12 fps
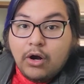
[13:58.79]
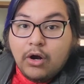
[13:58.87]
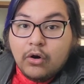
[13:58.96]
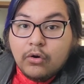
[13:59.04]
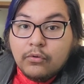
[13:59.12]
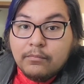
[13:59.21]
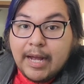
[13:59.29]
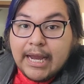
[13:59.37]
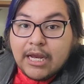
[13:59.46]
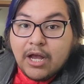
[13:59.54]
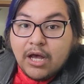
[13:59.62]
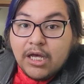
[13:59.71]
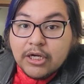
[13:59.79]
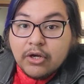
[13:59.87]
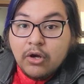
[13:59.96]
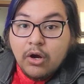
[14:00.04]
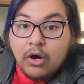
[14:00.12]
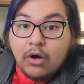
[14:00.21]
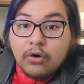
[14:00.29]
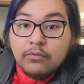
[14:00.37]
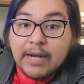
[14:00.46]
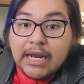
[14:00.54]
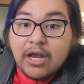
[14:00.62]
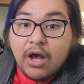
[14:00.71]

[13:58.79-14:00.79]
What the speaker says: Oh my god. Oh my